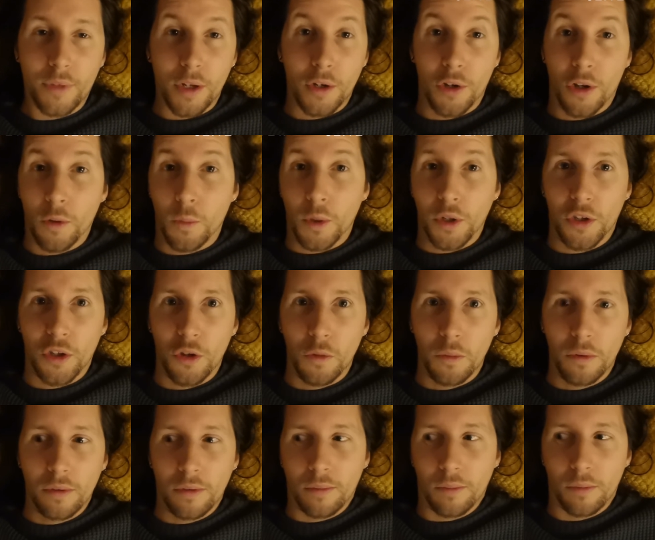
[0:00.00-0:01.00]
you know we're
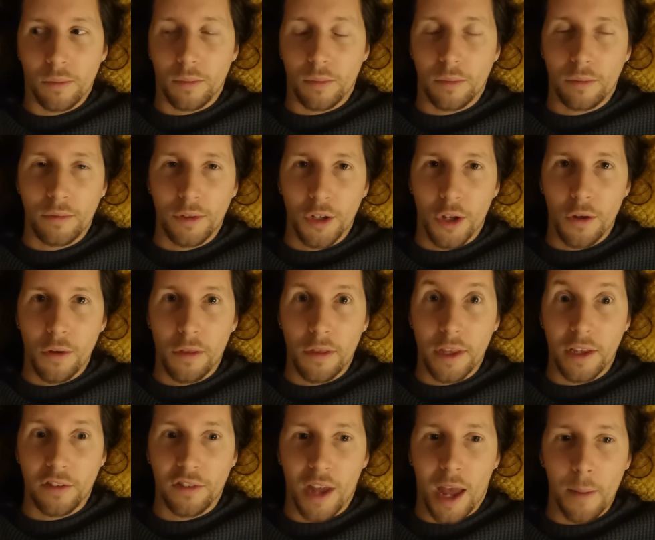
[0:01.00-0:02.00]
human you know
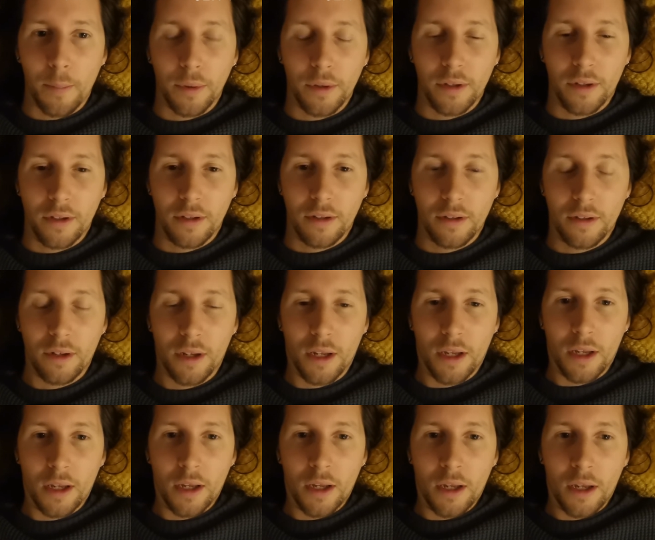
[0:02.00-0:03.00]
things happen and
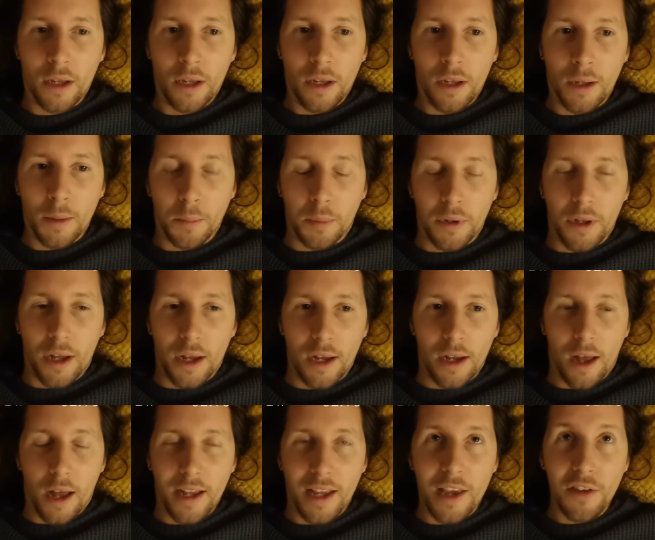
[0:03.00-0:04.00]
but
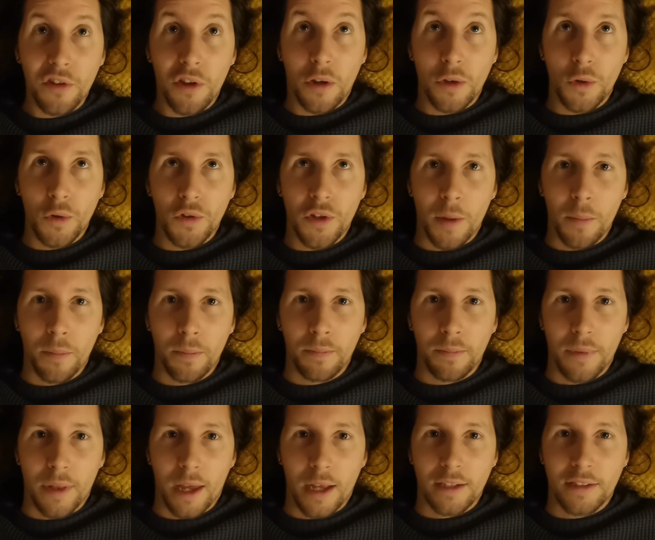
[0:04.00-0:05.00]
i, I guess i'll use that
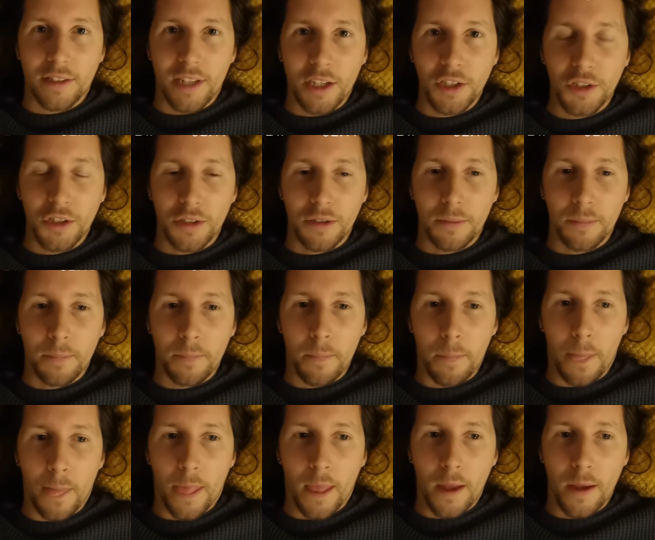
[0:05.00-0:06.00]
that session
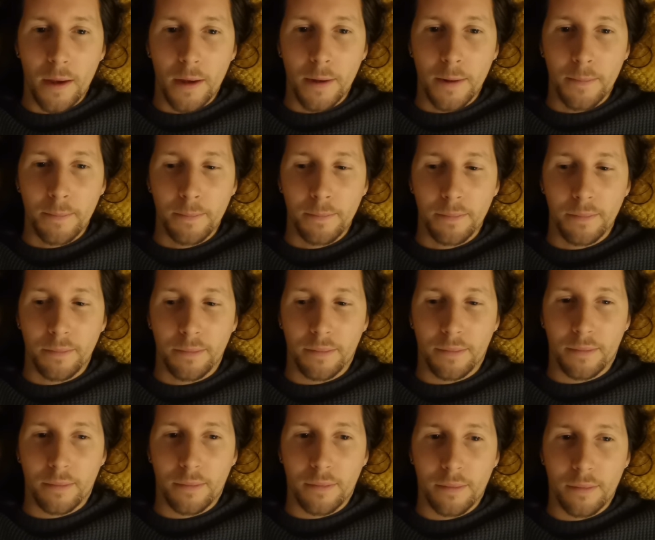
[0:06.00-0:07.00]
um
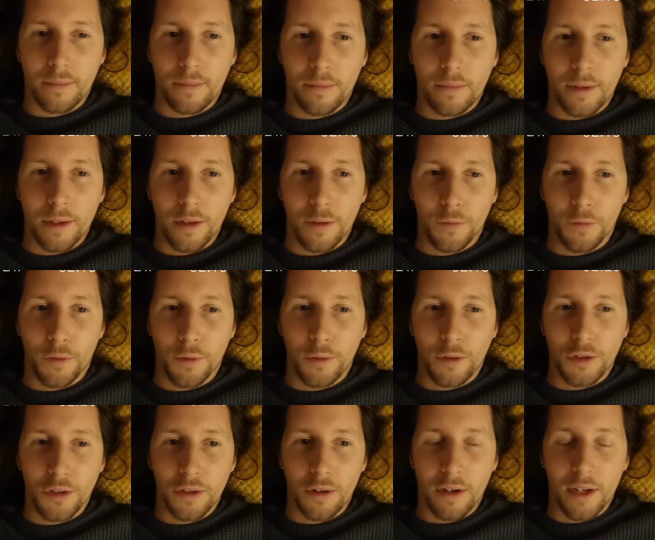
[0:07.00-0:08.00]
in the
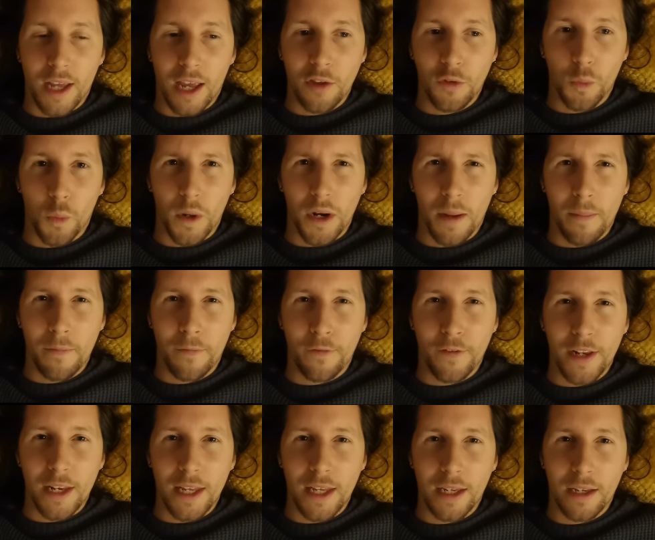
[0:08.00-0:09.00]
future i guess when i'm
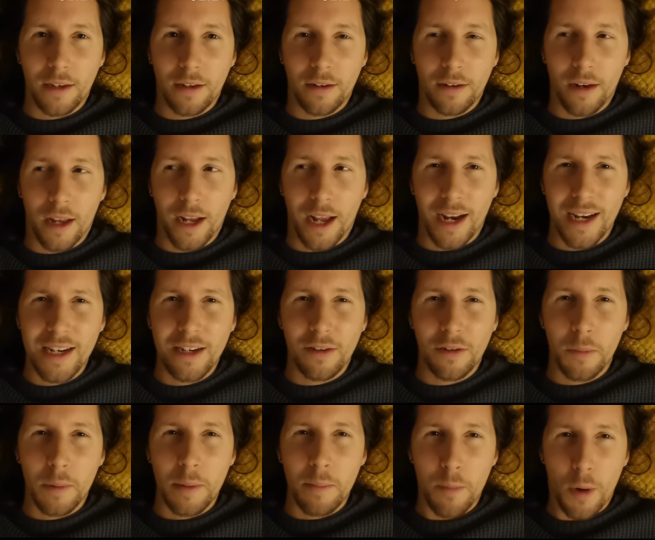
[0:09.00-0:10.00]
feeling like i need
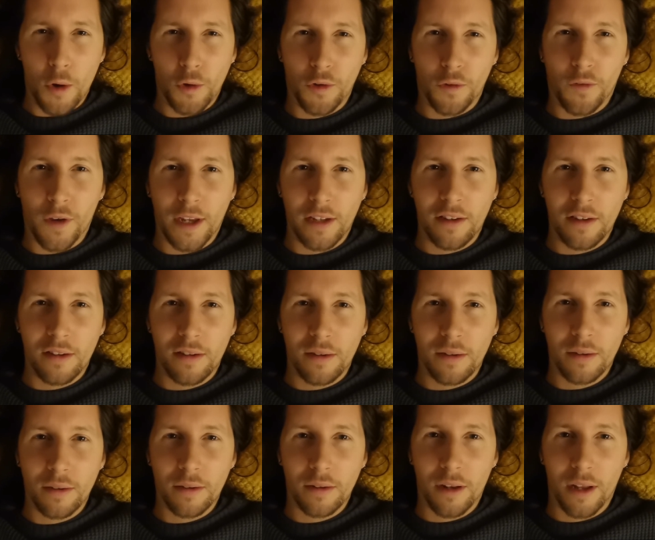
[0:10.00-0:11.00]
to be motivated
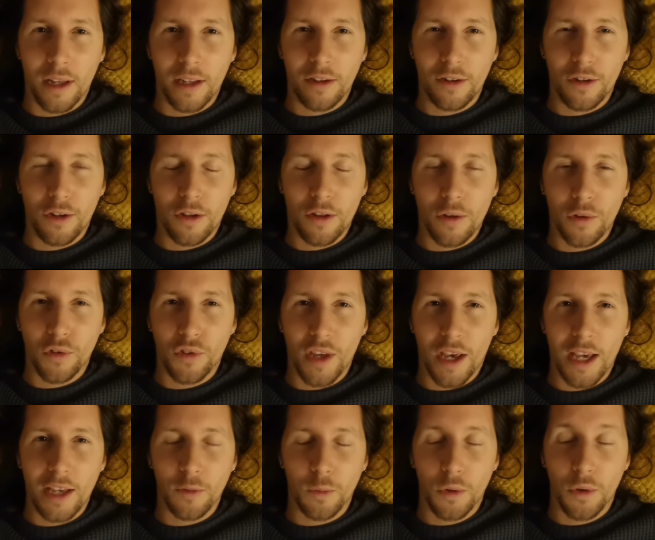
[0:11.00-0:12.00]
like you know those
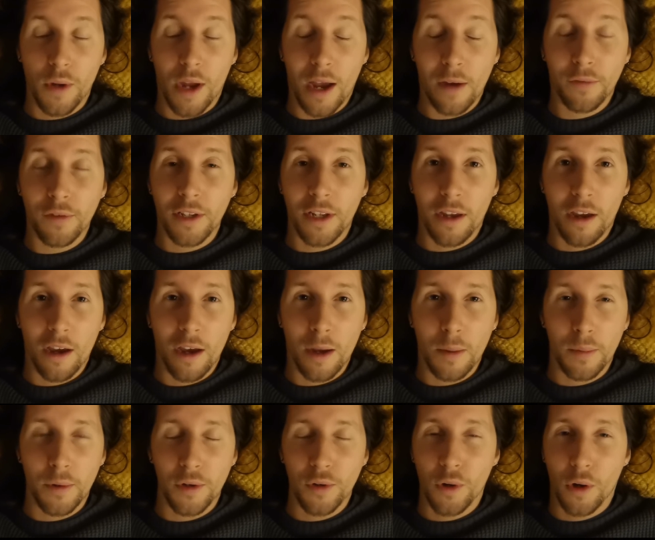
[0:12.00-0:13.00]
days when you have to get
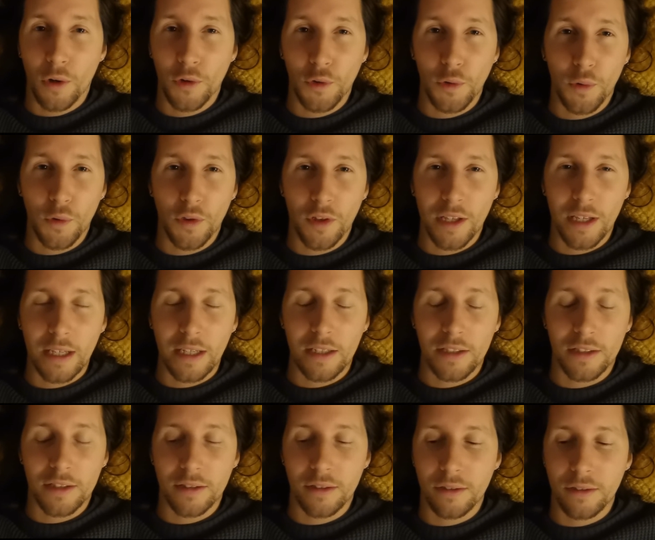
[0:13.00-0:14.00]
up and you got to do
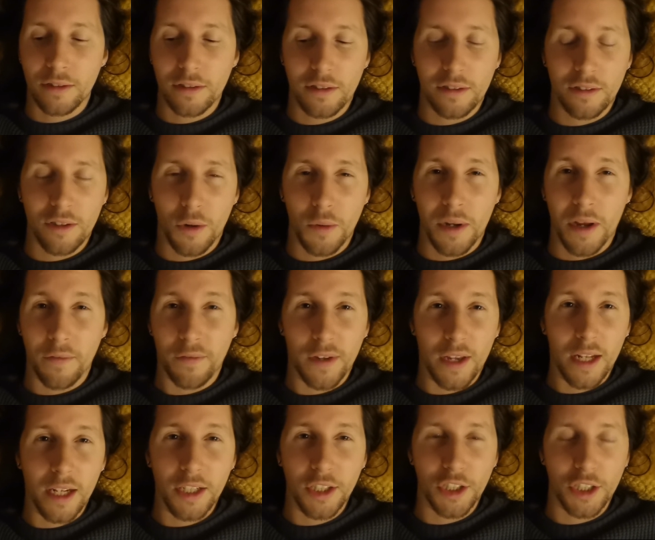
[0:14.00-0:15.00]
things and you just don't have the
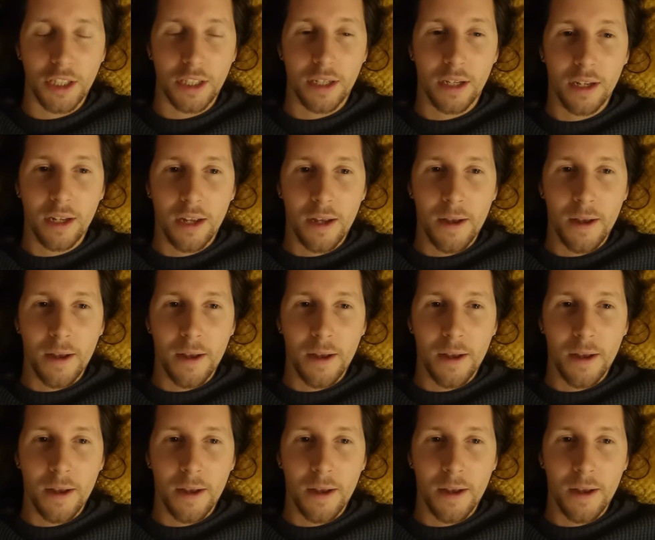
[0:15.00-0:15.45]
energy